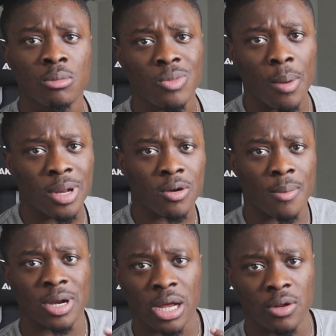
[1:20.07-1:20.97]
Mohamed
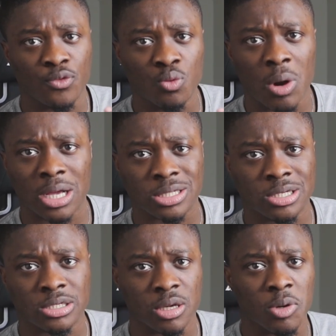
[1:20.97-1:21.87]
Ramadan, if you
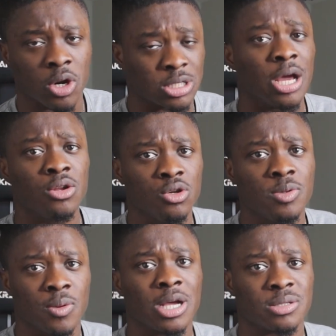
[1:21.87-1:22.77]
watching this shit, bro, because I know
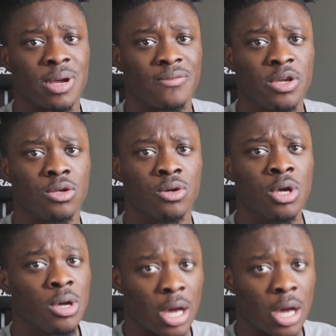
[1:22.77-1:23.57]
you be watching my video.